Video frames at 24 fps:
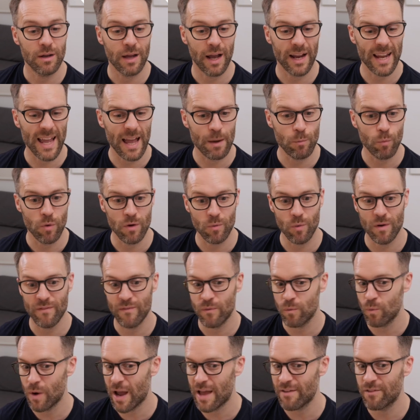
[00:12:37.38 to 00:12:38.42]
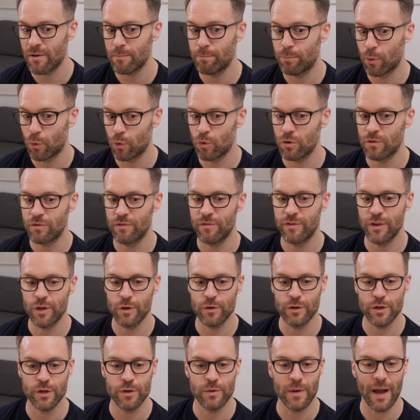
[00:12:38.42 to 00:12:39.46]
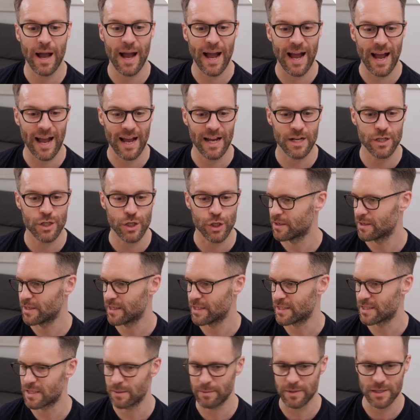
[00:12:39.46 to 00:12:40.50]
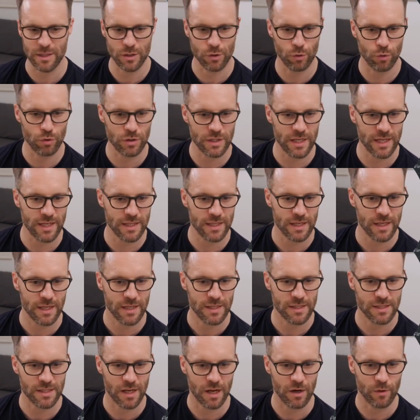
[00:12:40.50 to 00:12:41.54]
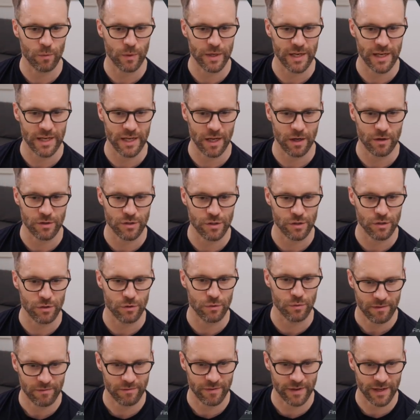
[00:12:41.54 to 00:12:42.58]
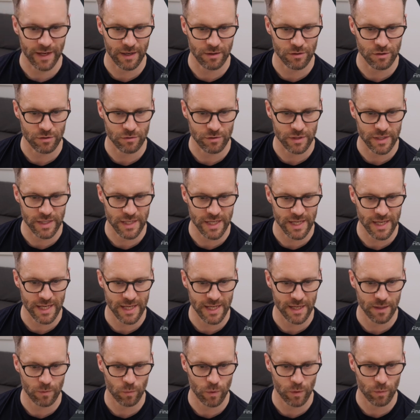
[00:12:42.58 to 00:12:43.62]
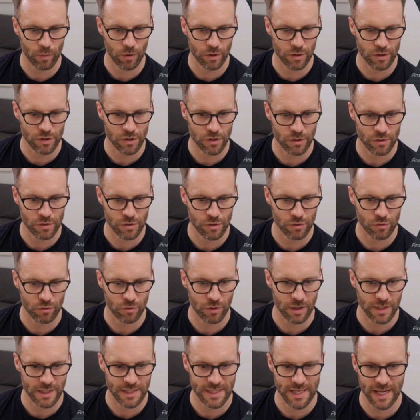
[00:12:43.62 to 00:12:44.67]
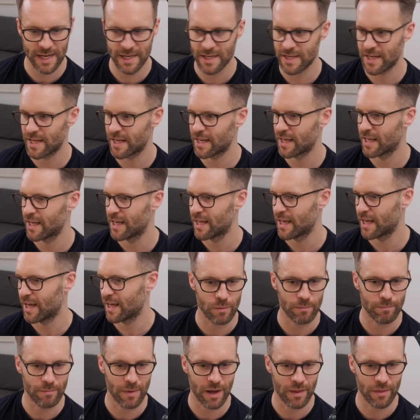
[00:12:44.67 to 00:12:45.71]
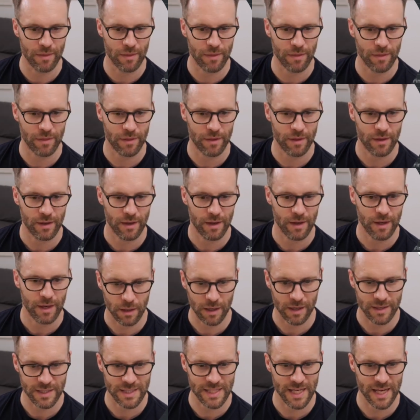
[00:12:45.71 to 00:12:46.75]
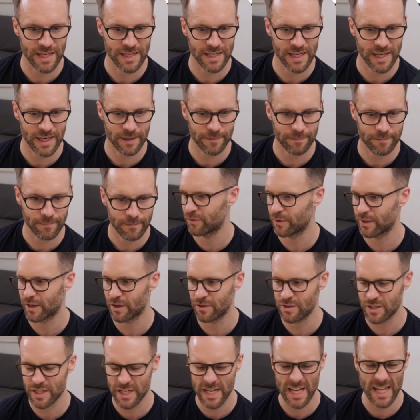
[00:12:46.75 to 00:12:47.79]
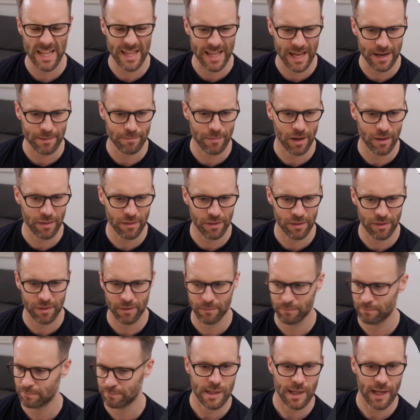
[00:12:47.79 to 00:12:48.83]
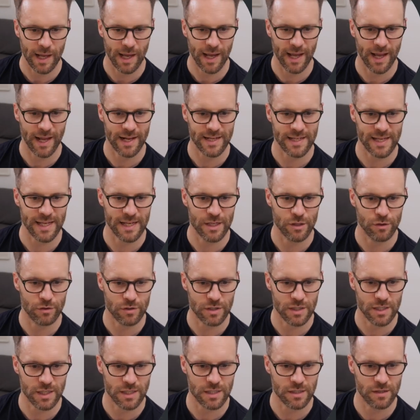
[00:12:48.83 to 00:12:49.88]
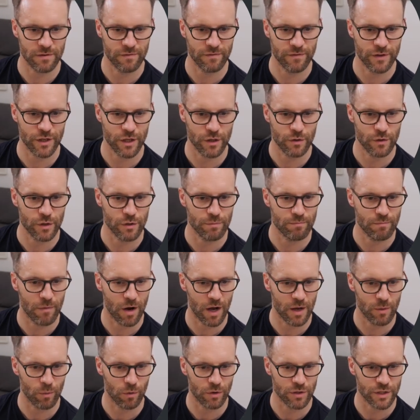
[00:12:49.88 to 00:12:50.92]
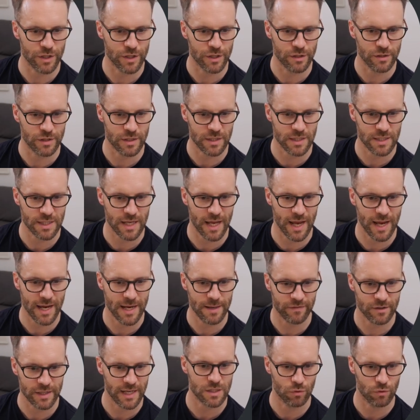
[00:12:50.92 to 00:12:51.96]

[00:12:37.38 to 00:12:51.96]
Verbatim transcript: Again, with whatever board view you add, it needs to be sorted. So we can go to financial year. We want to sort ascending, month, ascending. So it goes year, then month. And in your system view, you might want to do the same.